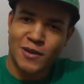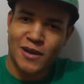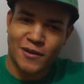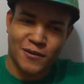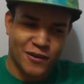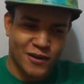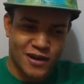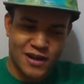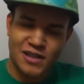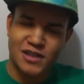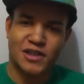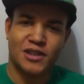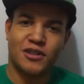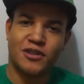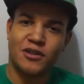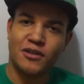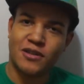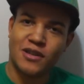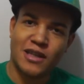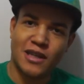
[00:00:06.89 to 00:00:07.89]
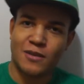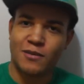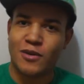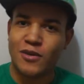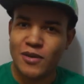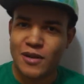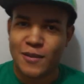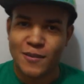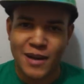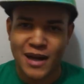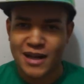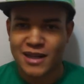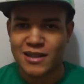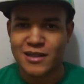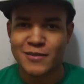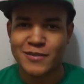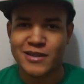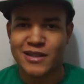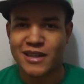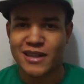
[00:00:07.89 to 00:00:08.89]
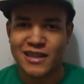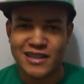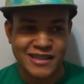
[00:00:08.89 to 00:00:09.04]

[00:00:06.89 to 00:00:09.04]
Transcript: but I figured I'd just use the Mutant Apocalypse thing